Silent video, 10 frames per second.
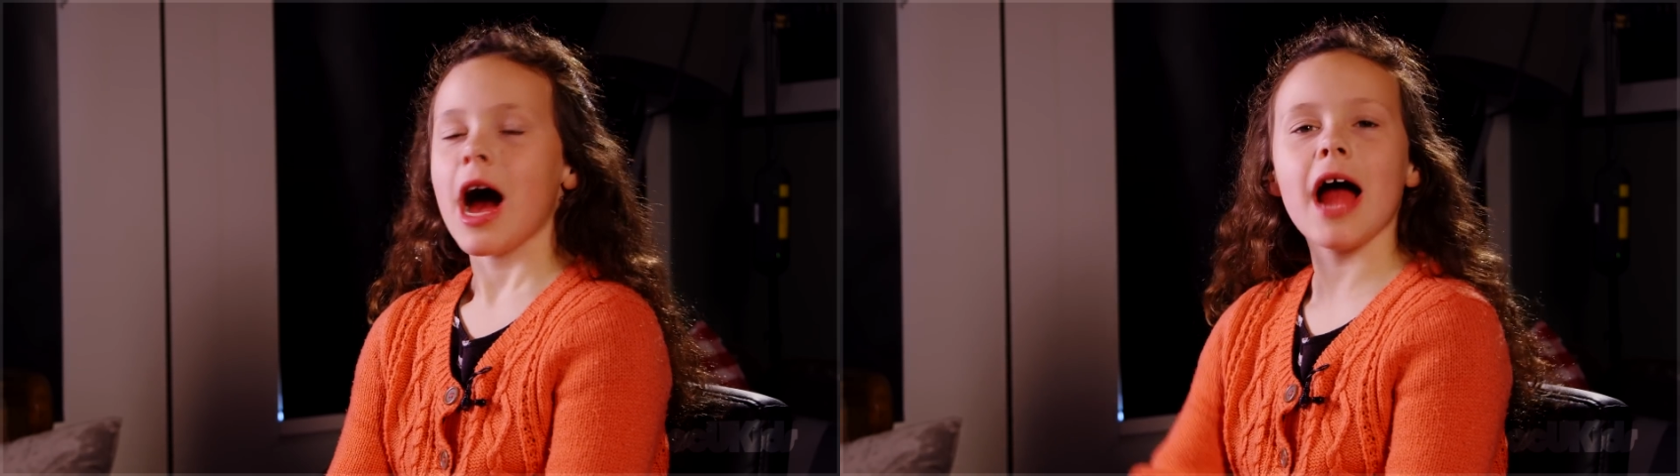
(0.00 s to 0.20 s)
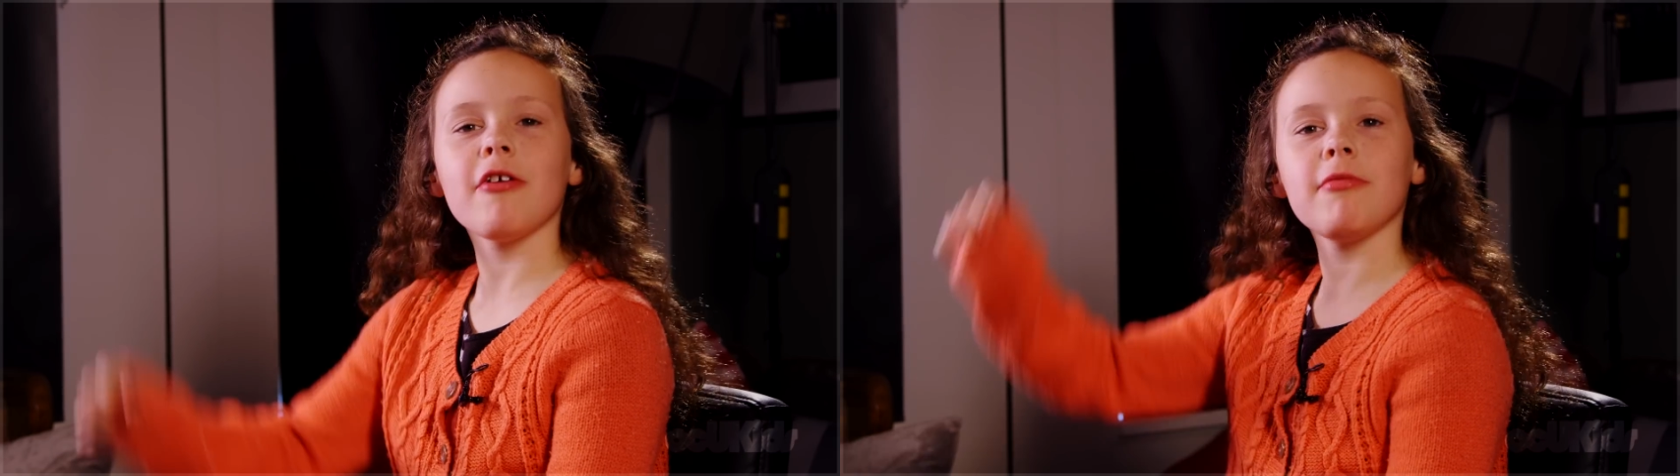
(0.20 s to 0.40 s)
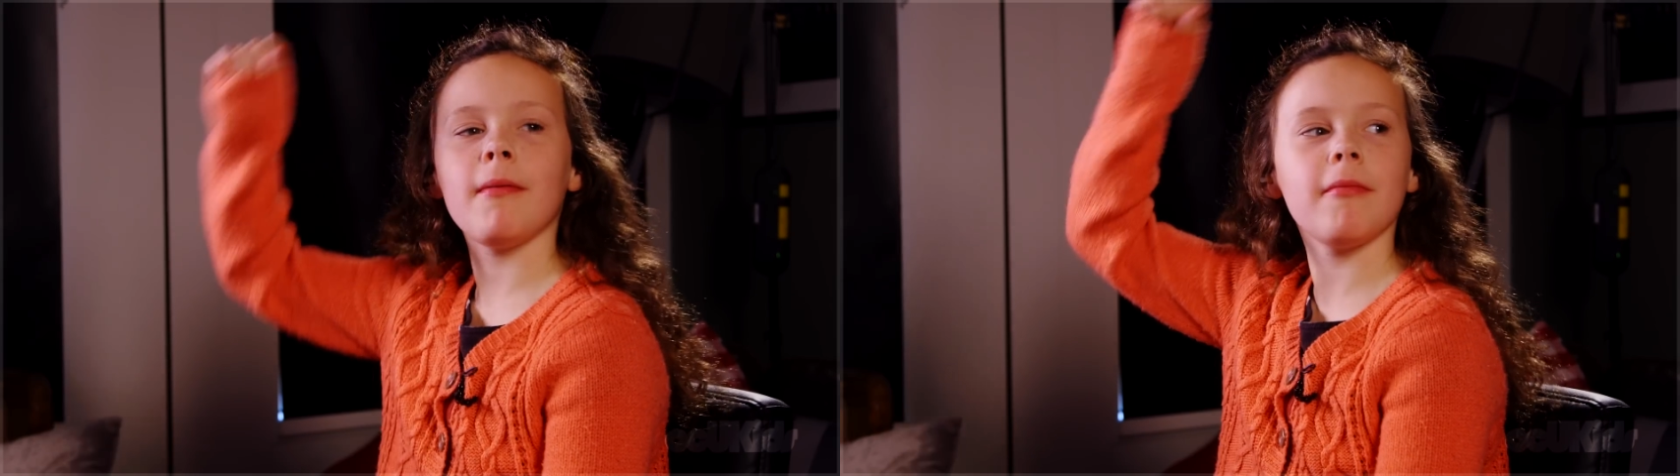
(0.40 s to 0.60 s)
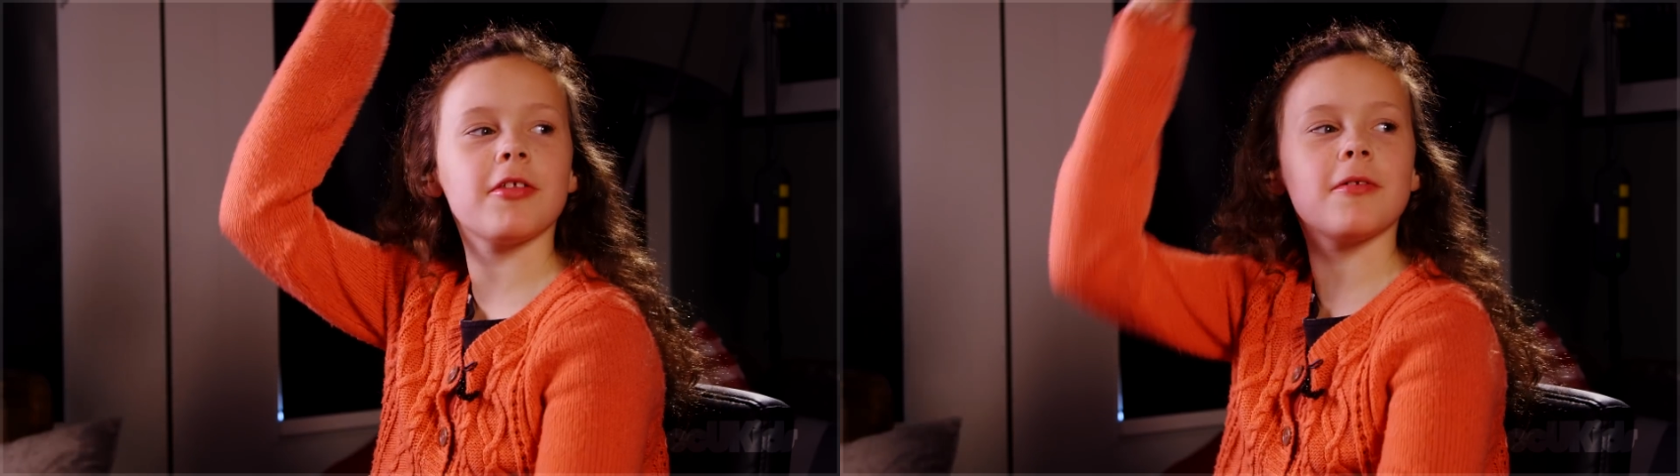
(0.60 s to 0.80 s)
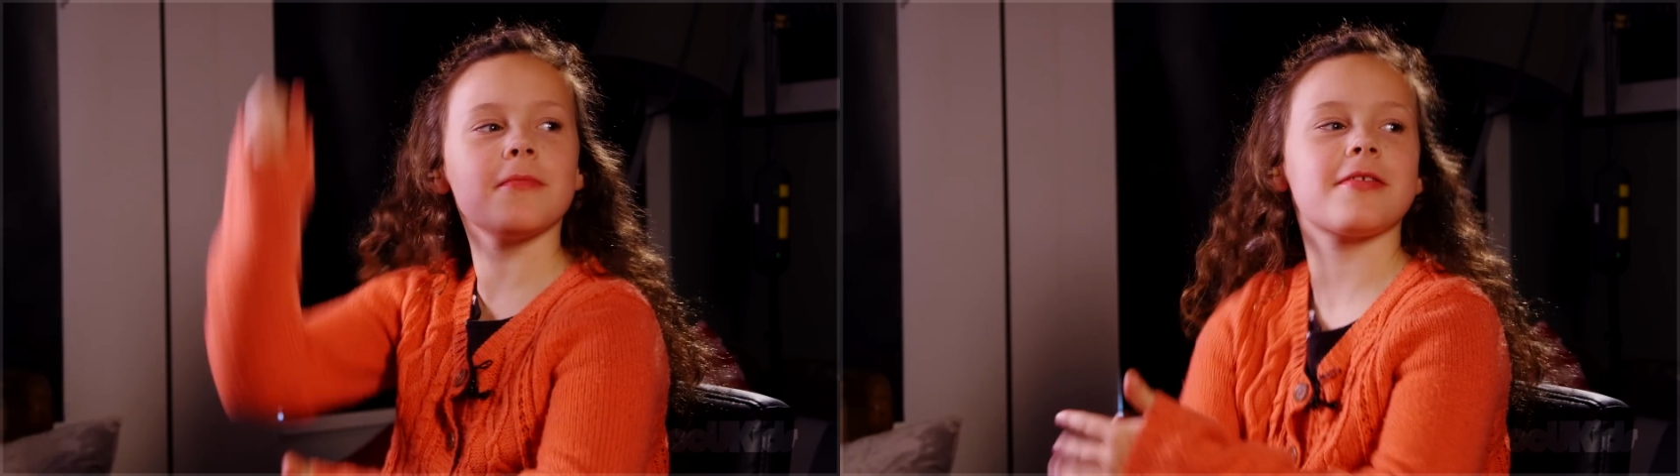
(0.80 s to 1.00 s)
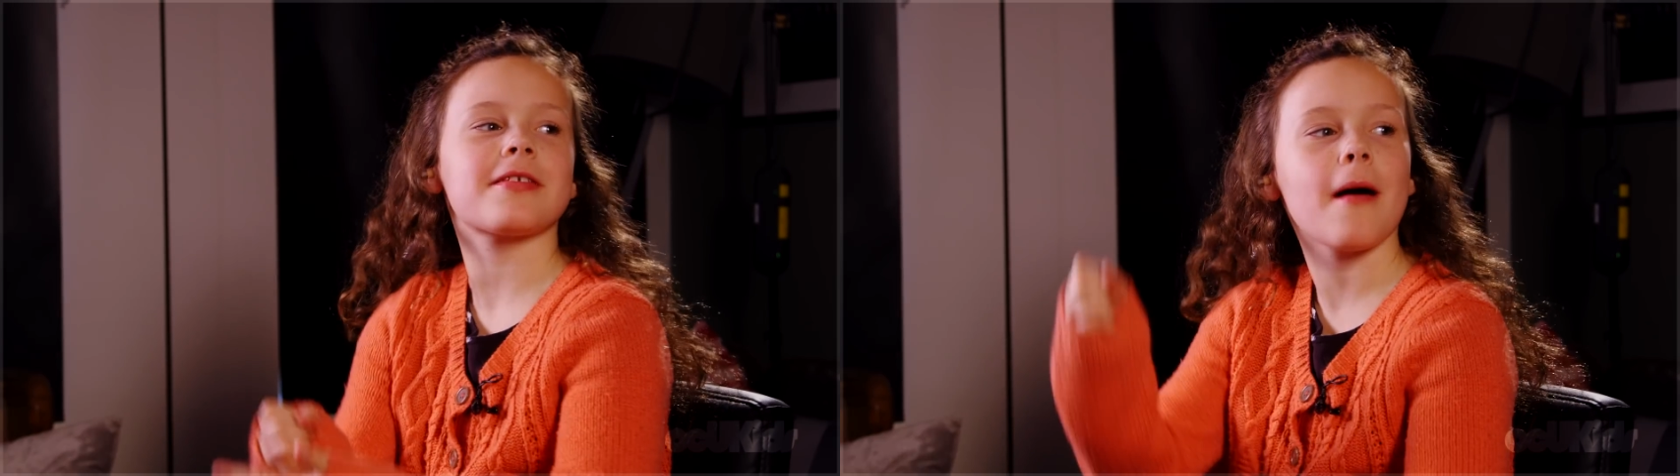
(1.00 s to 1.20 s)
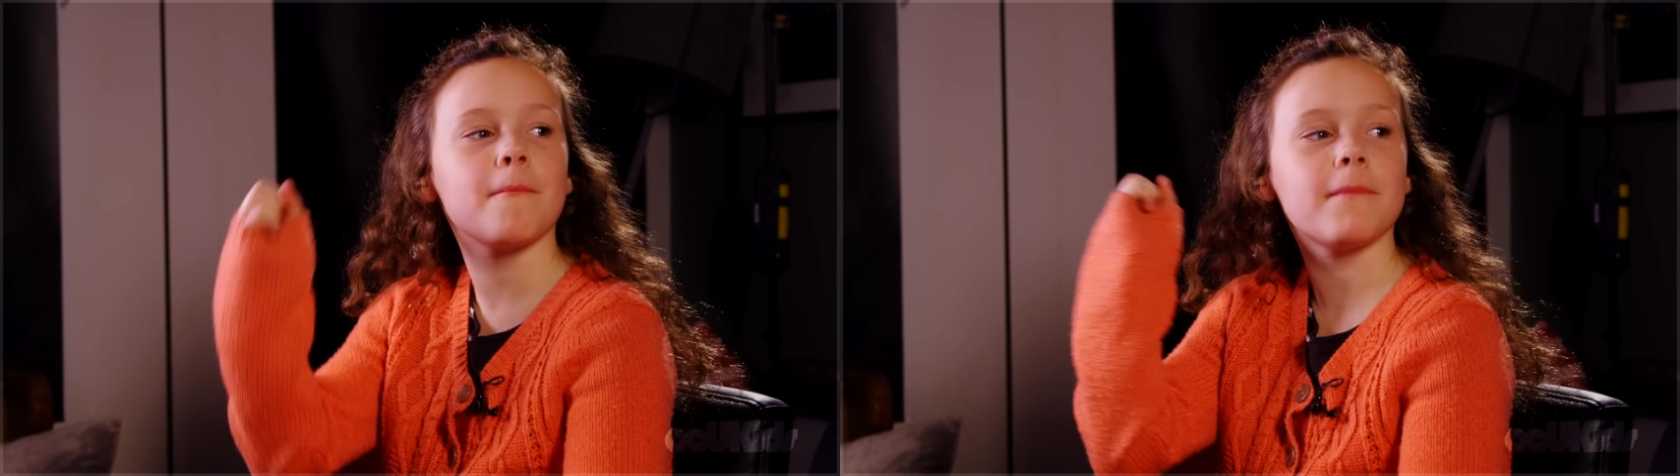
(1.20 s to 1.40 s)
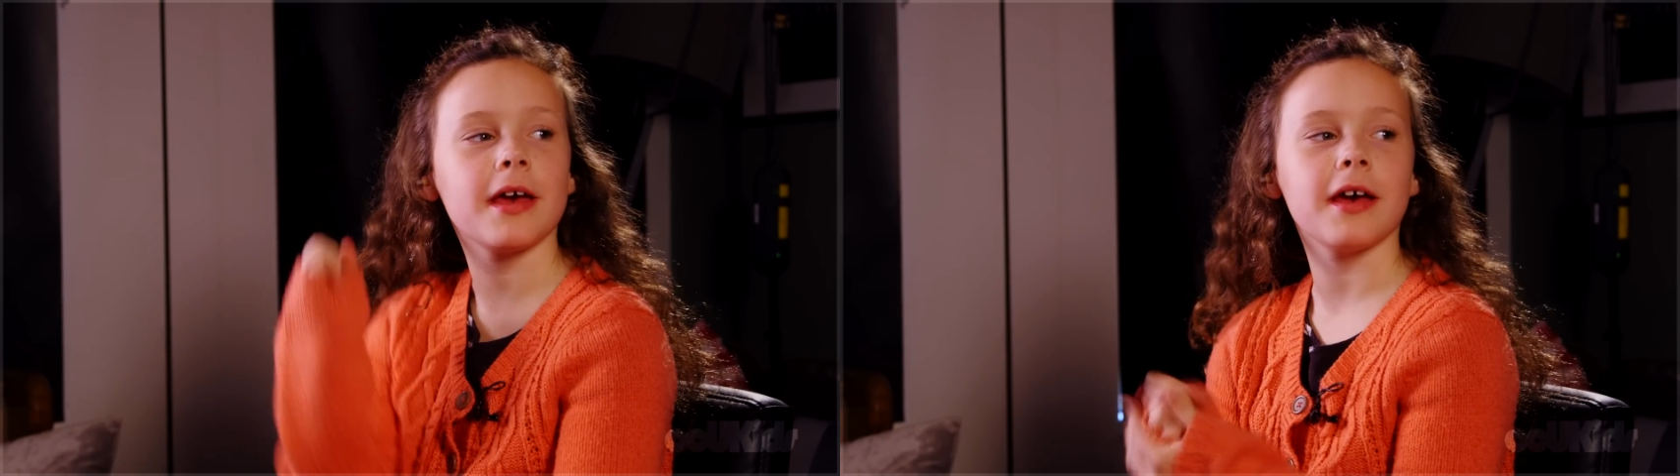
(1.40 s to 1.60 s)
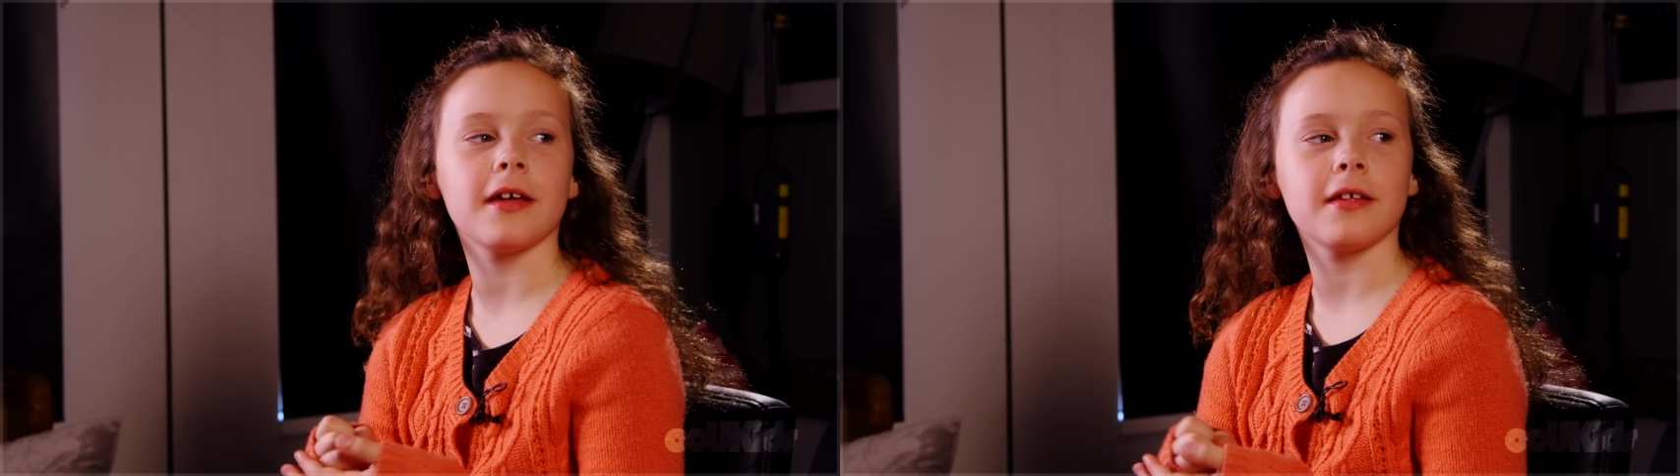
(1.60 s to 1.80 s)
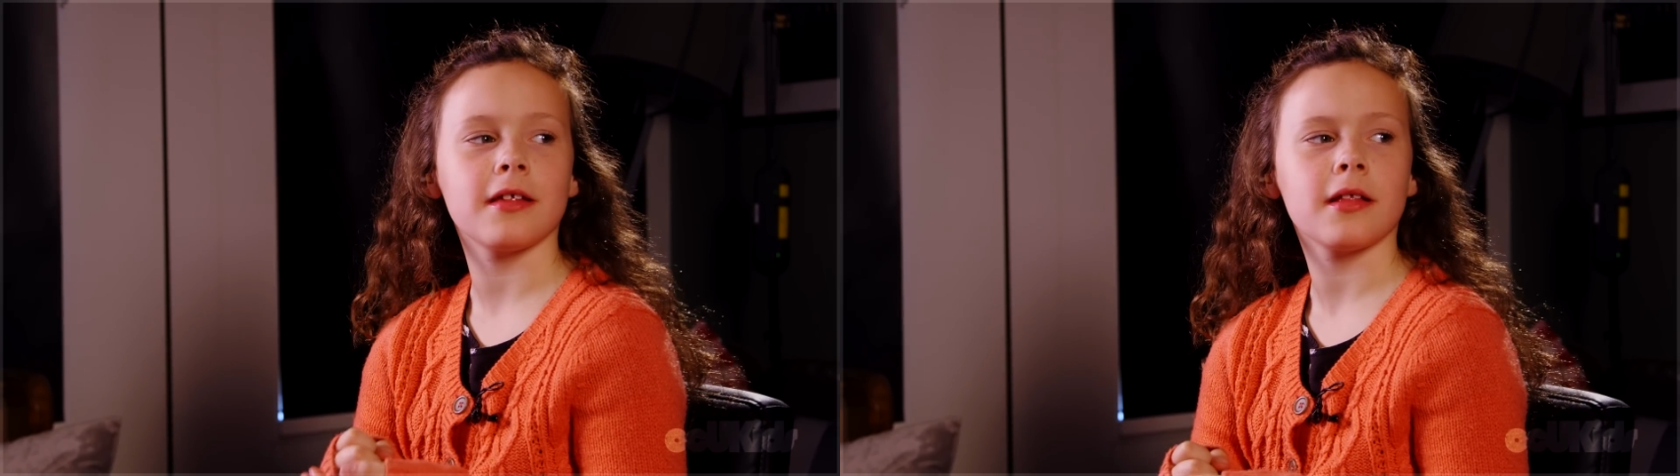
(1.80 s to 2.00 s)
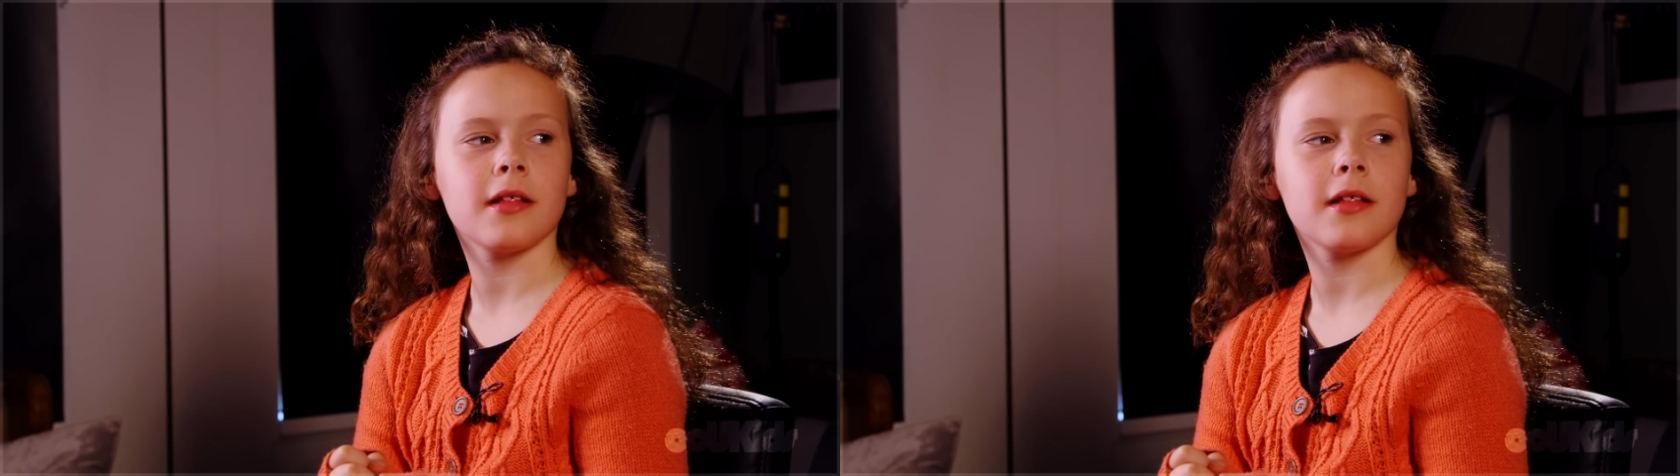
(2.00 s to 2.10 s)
I remember them stamping.